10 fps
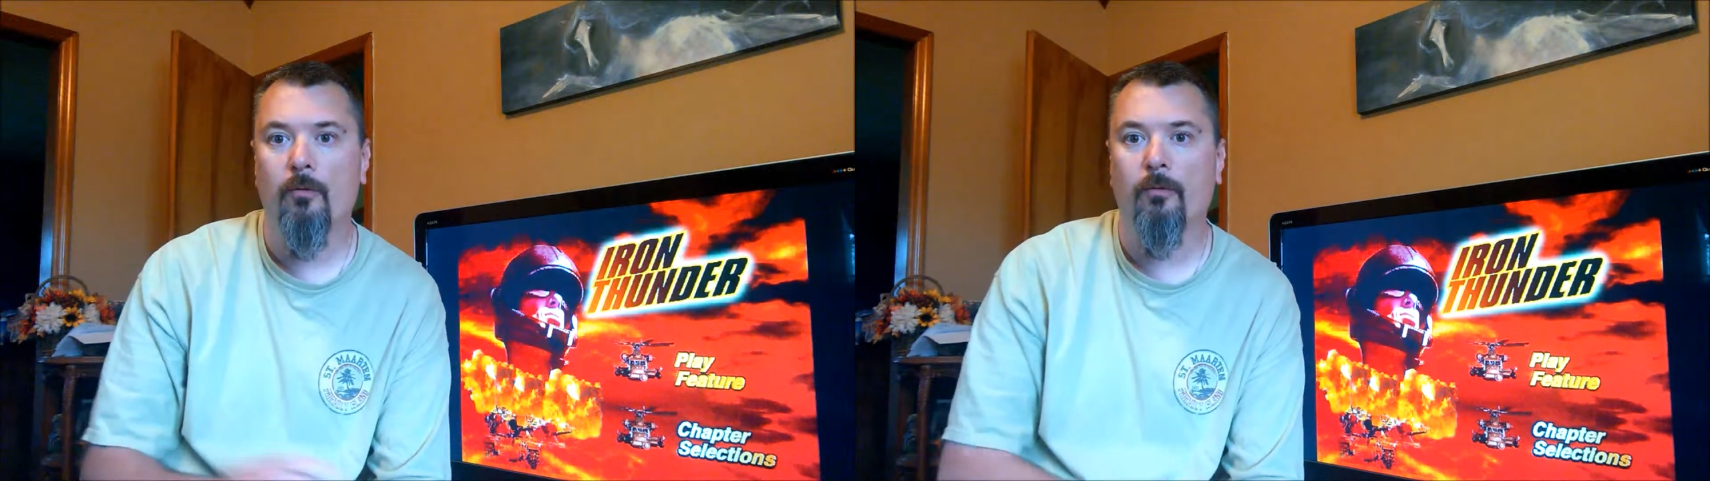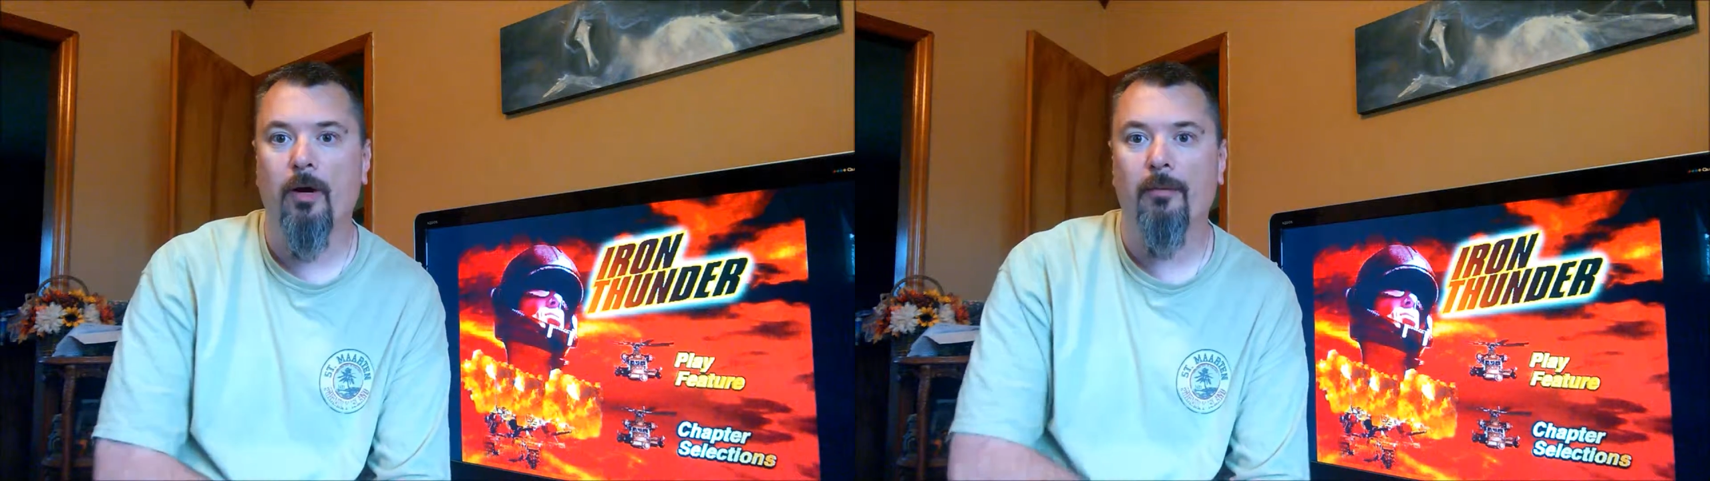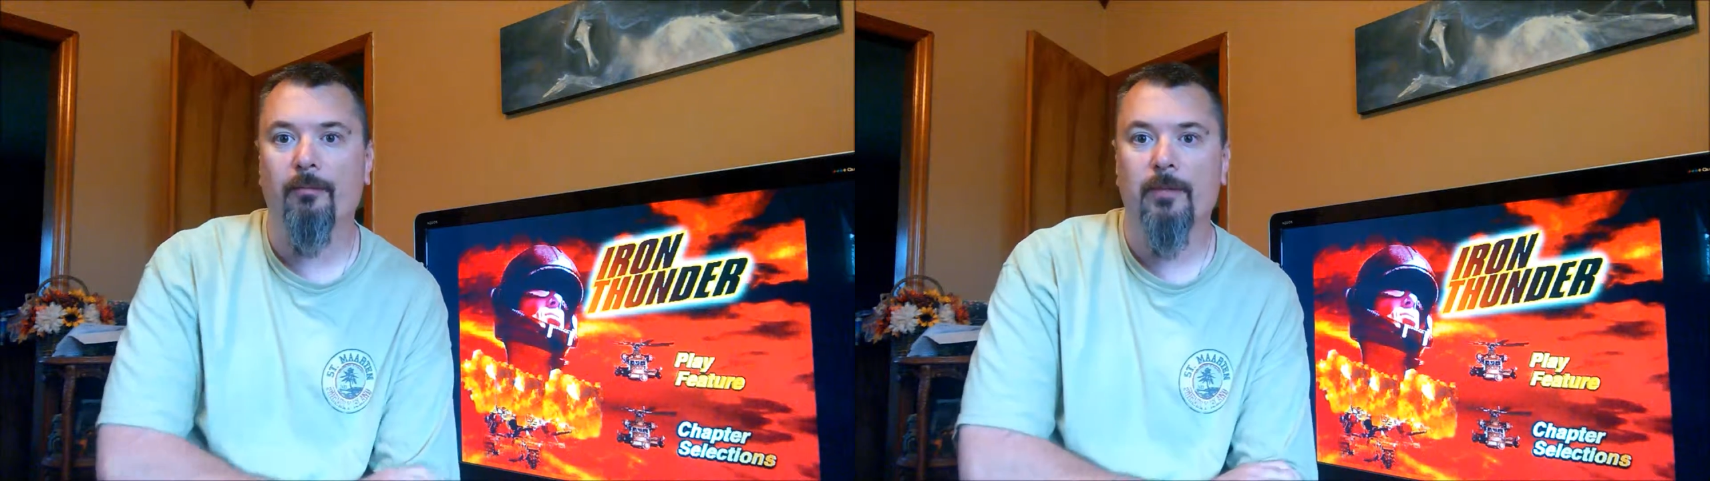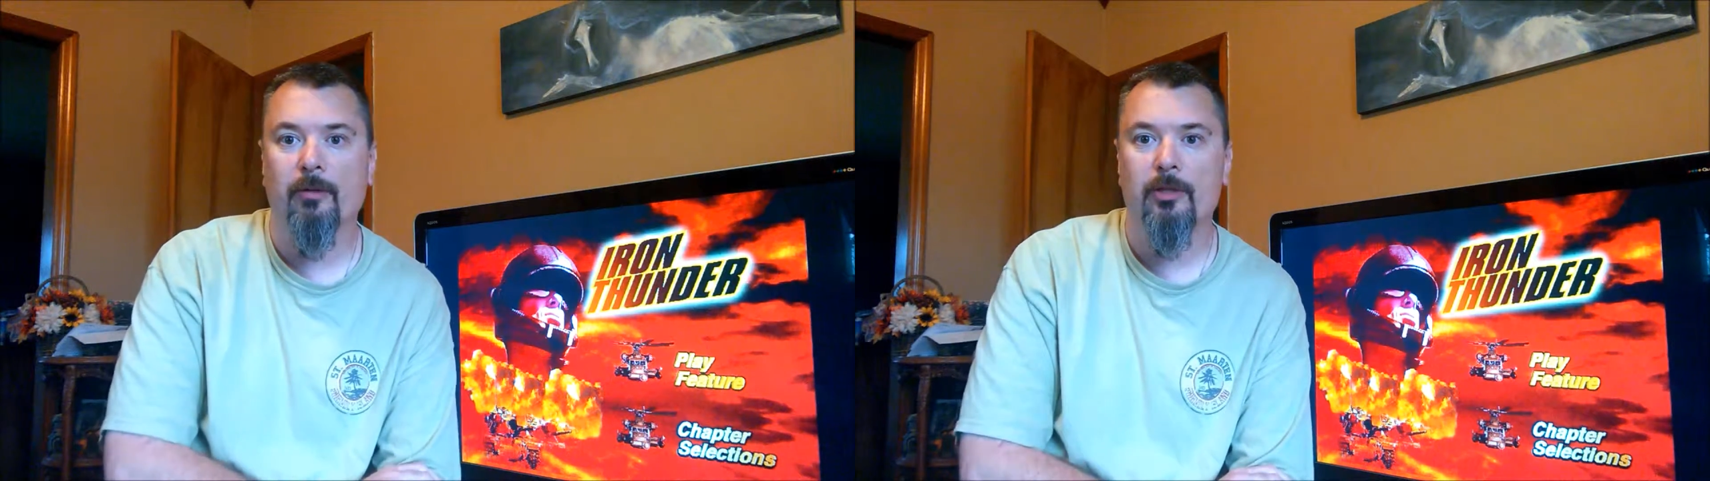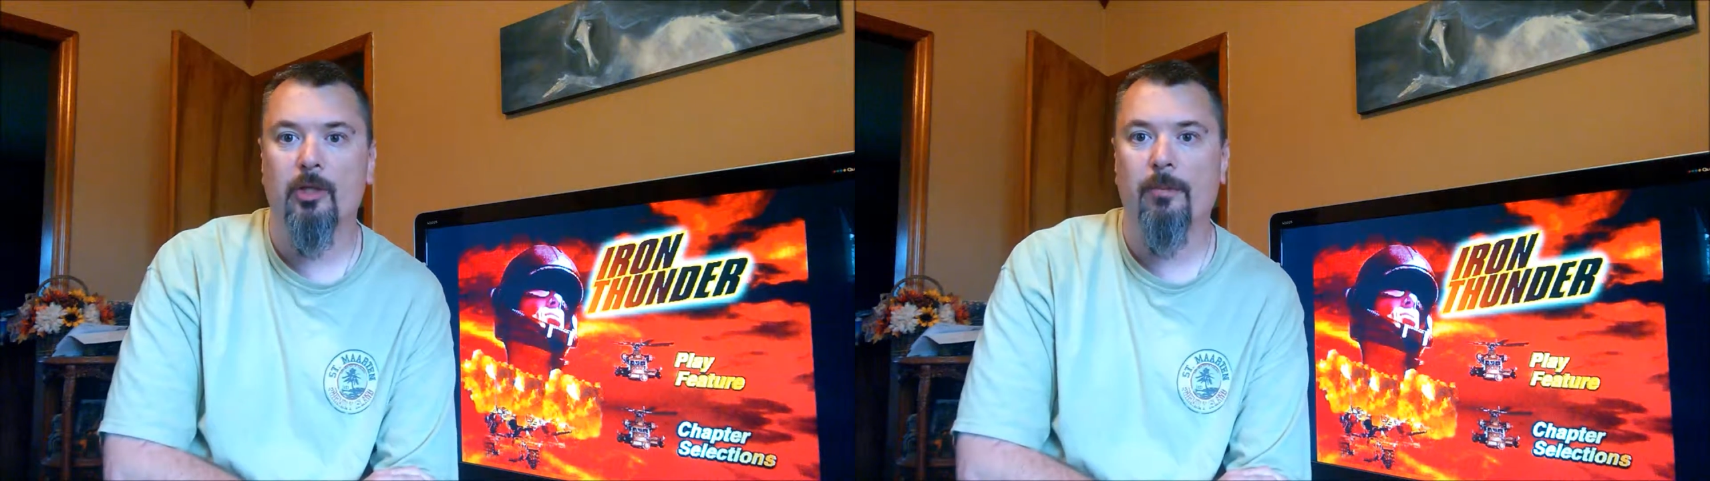from the
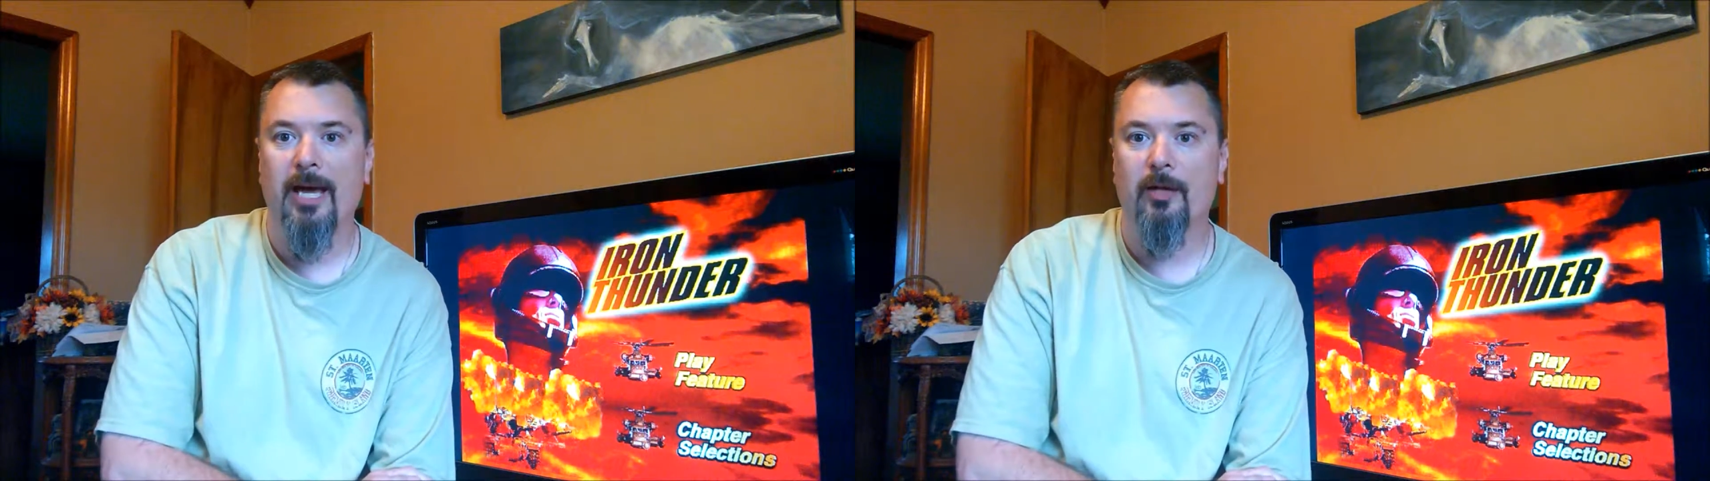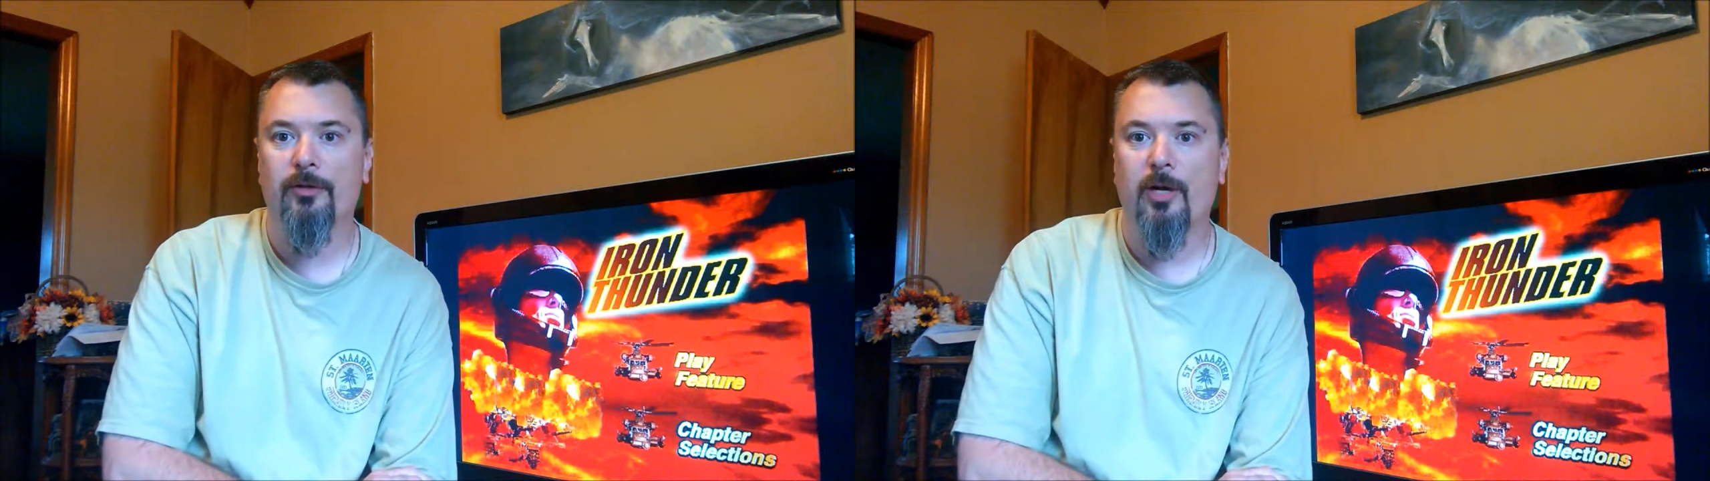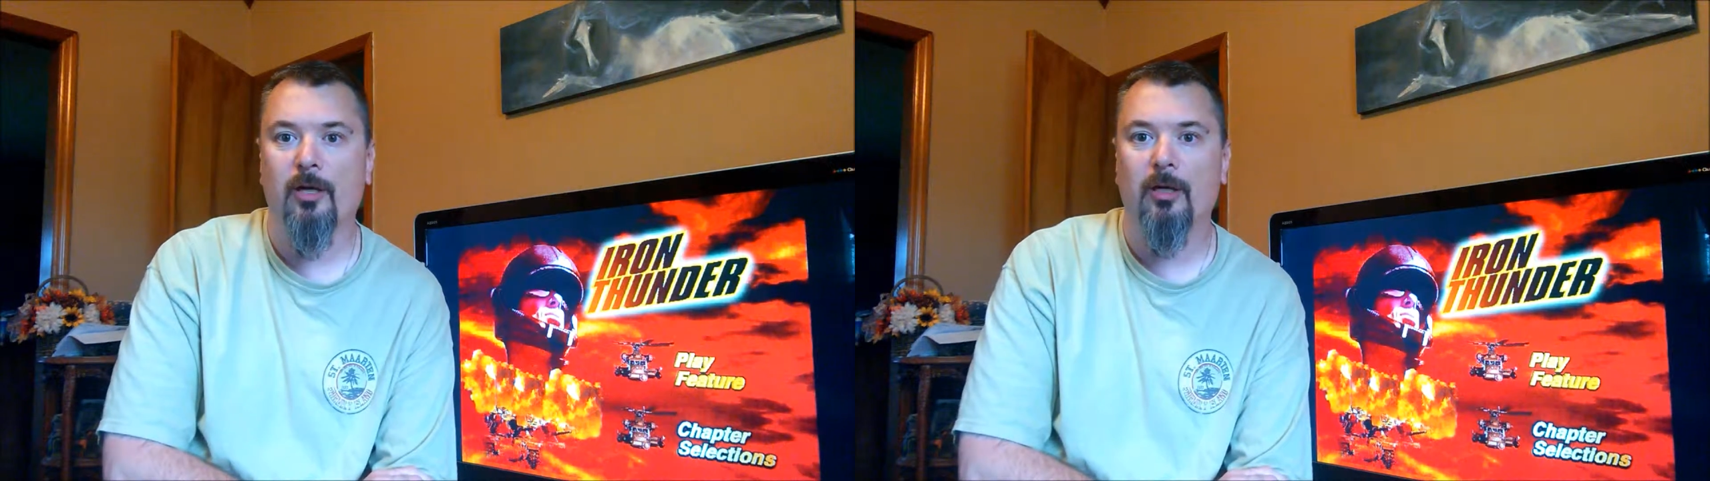original Battlestar